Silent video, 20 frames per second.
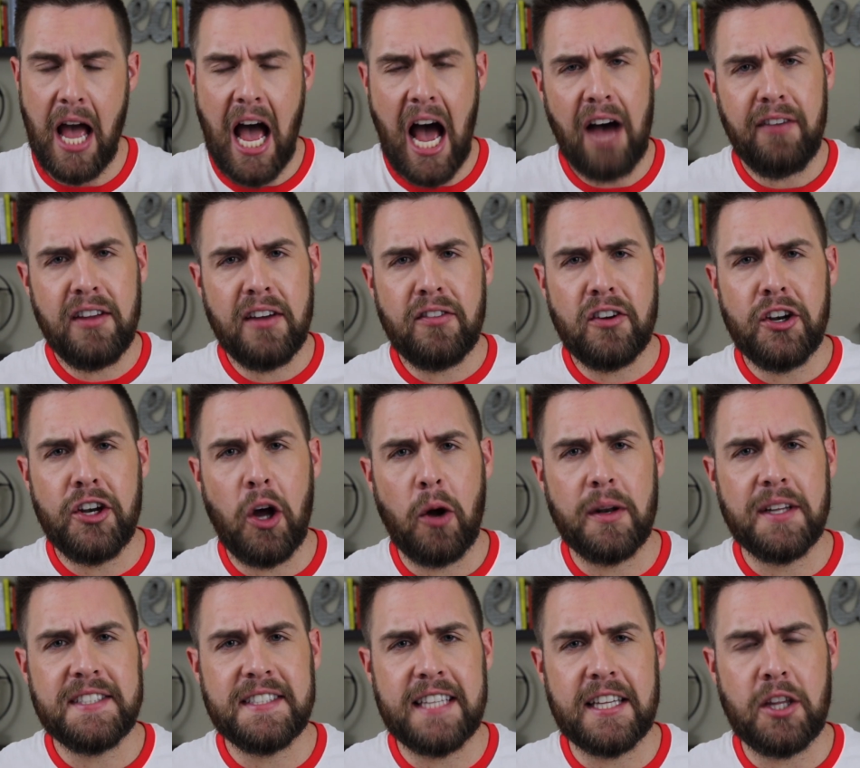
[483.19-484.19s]
Have you ever
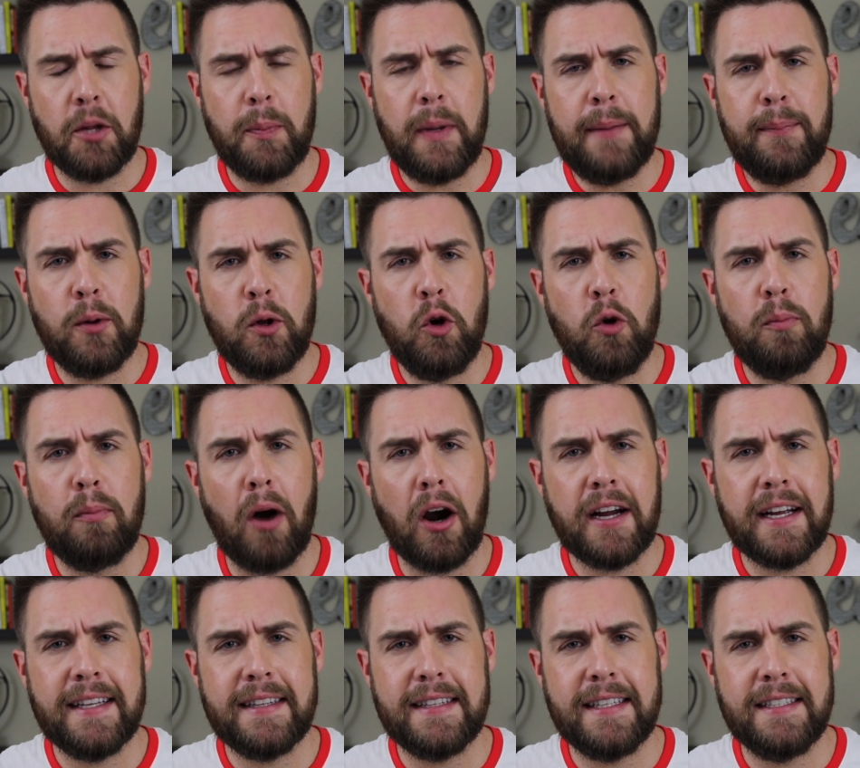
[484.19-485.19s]
noticed that the people who
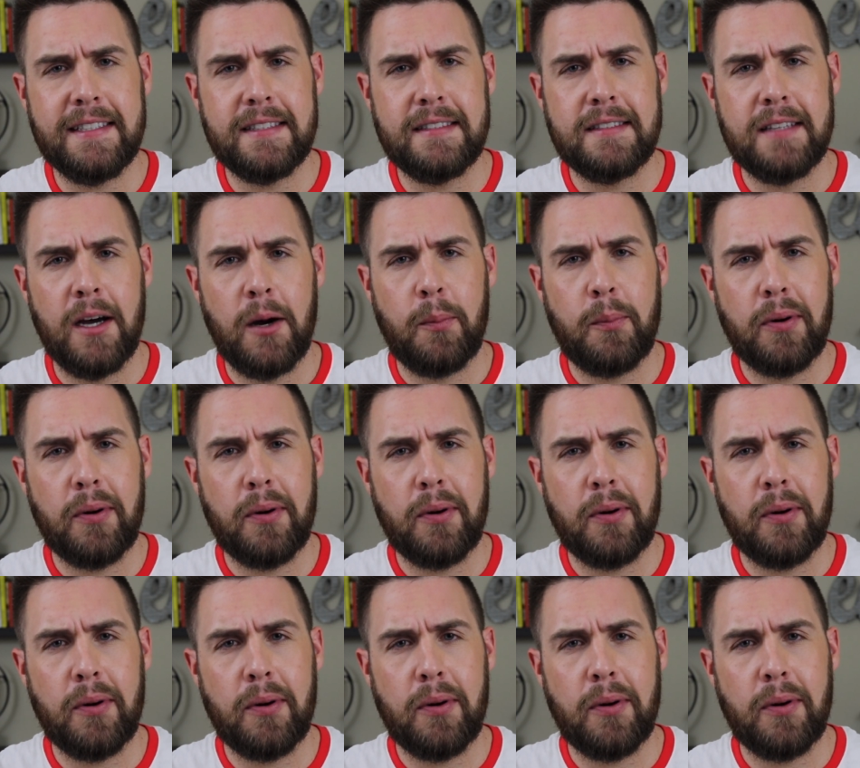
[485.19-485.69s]
market these